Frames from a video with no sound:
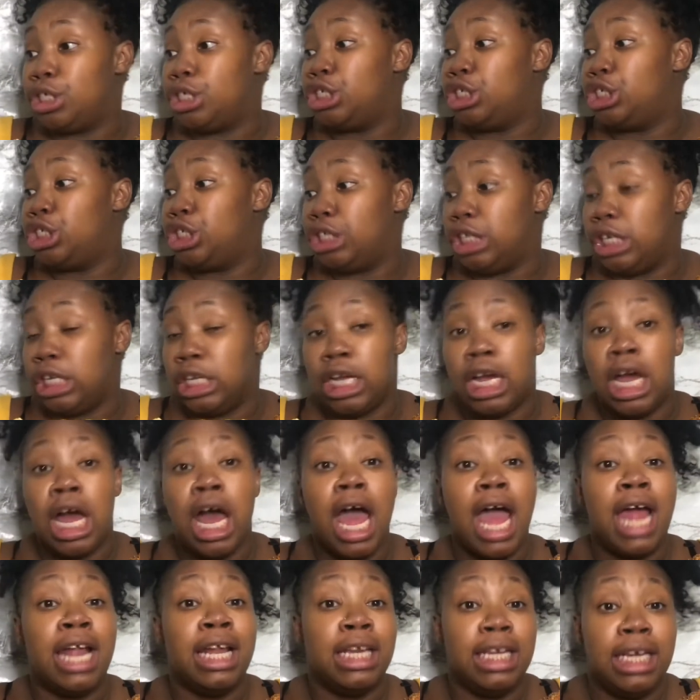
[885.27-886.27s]
Sheeta,
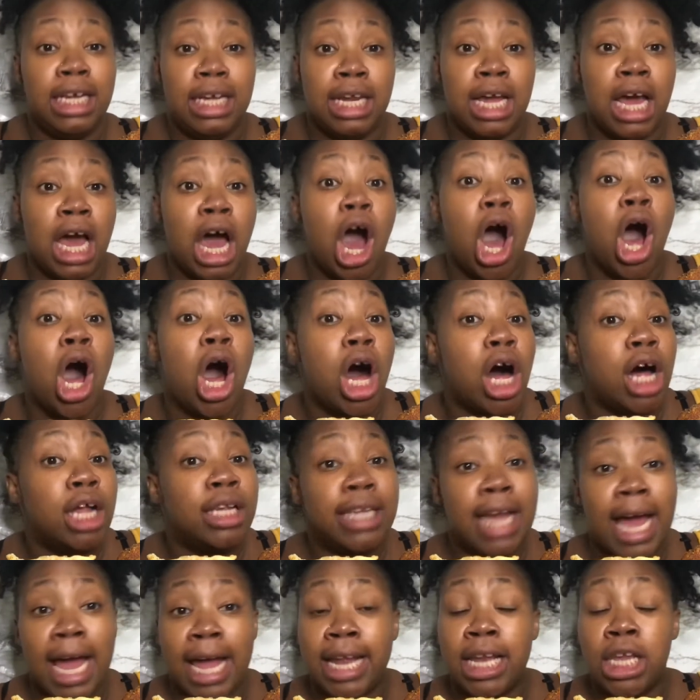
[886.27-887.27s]
and Lena all
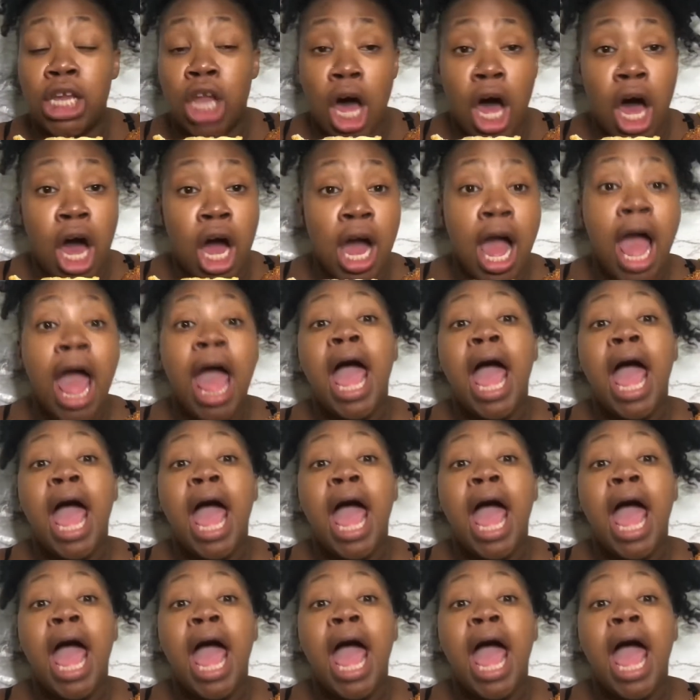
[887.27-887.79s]
night long,